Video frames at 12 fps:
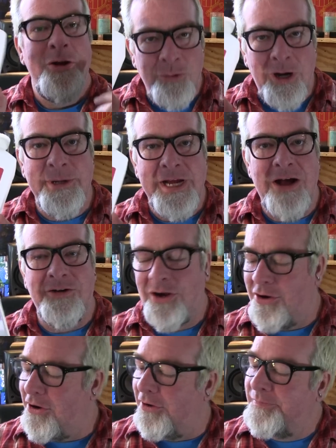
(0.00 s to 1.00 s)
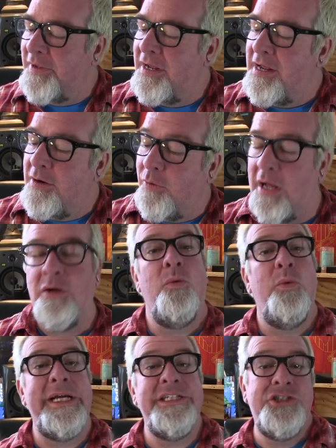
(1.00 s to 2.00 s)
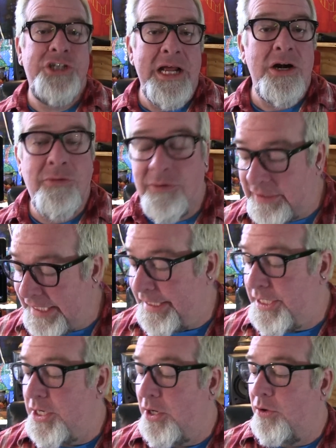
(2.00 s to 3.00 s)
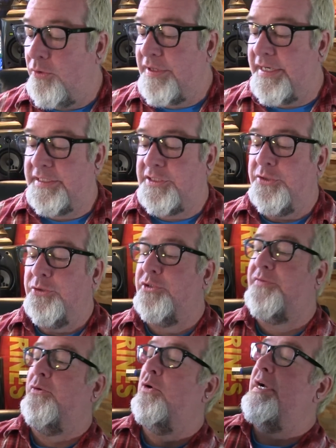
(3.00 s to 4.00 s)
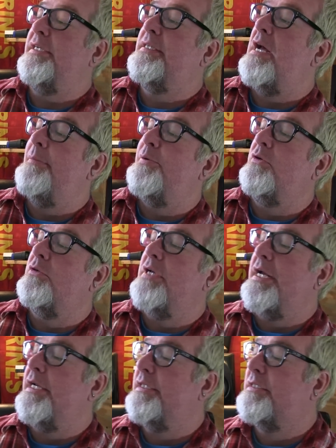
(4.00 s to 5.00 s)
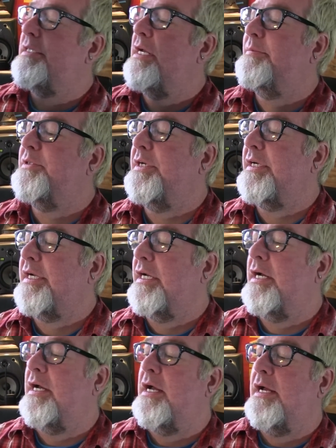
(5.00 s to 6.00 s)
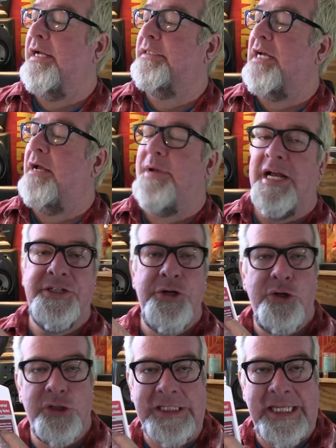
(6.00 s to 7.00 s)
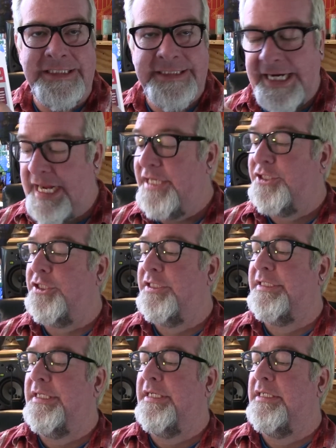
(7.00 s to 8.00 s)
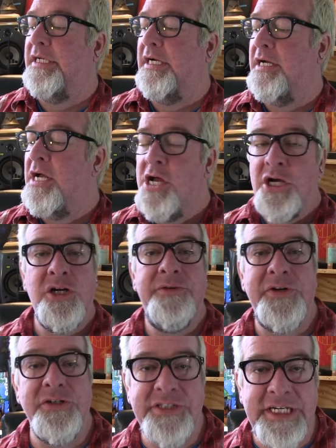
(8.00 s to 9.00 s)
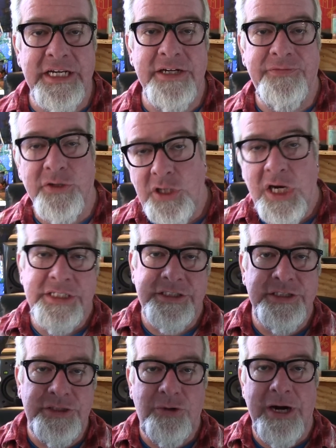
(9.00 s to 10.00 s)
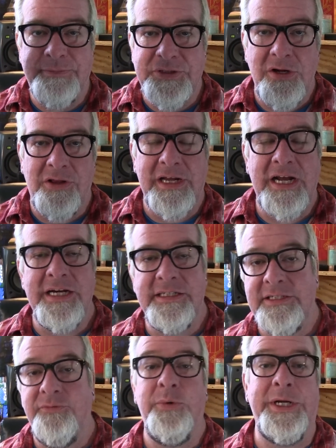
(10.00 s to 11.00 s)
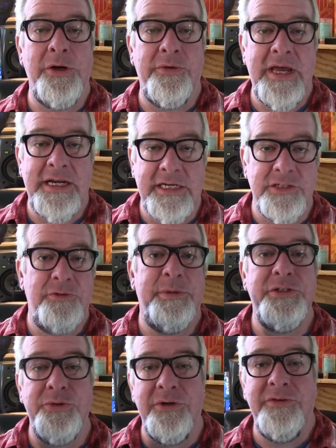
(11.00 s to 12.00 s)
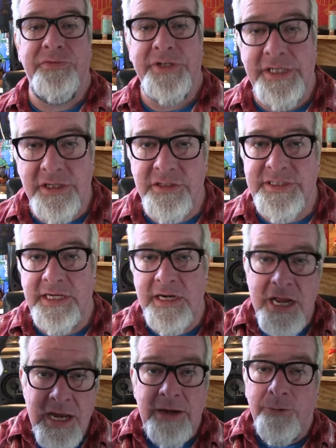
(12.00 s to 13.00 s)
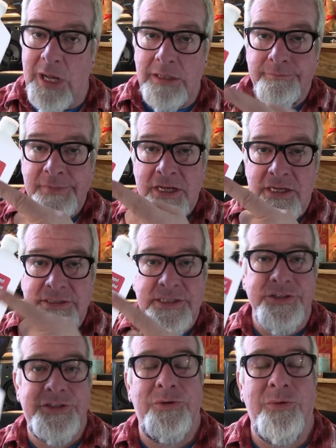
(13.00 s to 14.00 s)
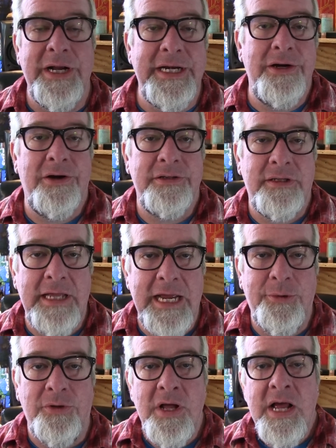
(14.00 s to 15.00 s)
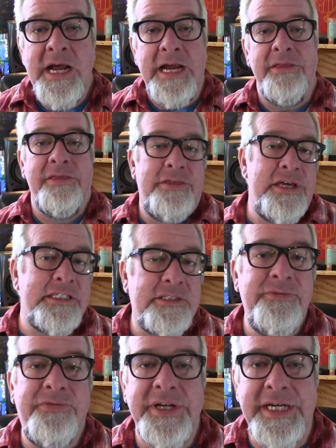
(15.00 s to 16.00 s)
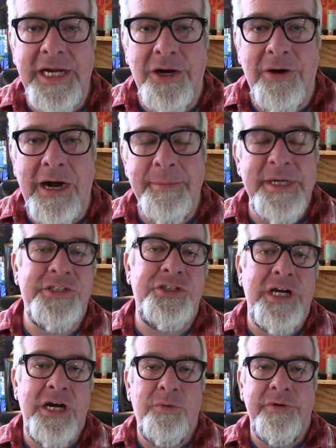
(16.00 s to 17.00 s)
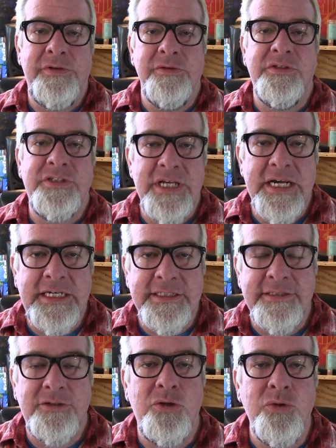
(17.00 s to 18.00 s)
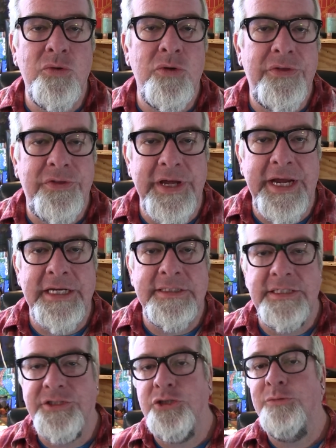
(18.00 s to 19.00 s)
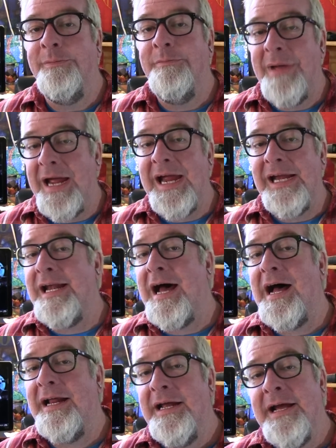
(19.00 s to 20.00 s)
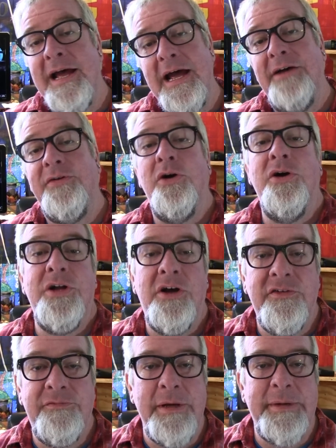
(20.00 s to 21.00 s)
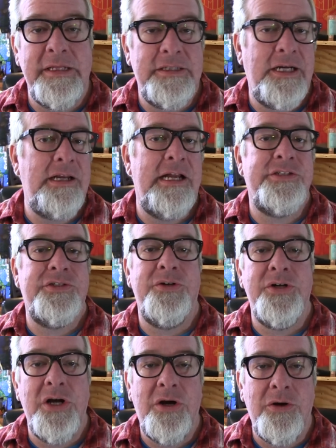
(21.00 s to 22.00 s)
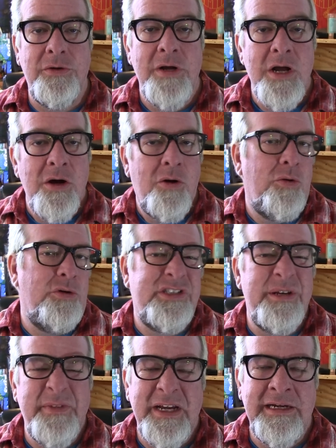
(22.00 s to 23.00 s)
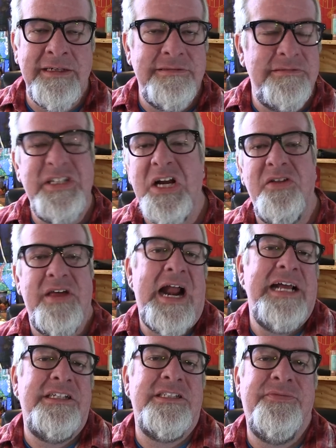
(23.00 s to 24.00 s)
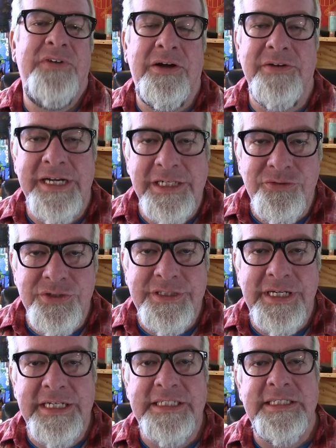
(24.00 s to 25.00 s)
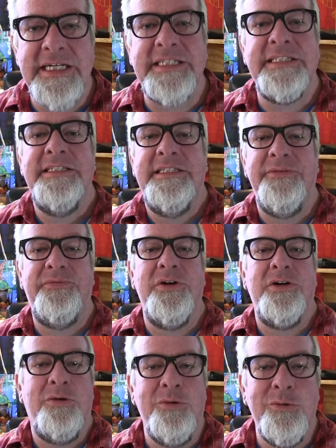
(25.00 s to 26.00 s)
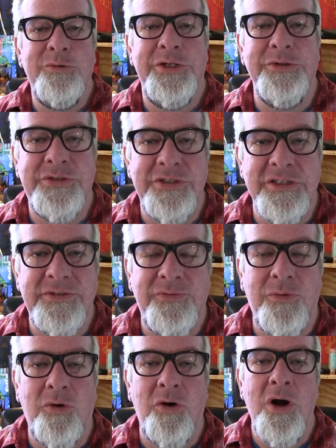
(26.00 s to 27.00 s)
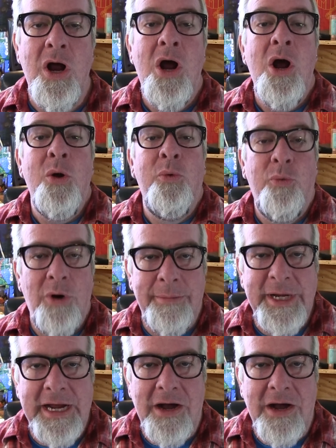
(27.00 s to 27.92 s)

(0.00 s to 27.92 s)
Rubbing alcohol. Well, we generally know that it's used for a topical antiseptic, uh, antibacterial cleansing agent, and uh, good for your skin for cuts and scrapes and all that kind of stuff. We know that because we've been doing it for years, and well, says so right here on the label. In this video, I'm gonna share with you six cool things that you may not have heard of, maybe a little lesser known, or something you know that I just found interesting, six different cool uses for rubbing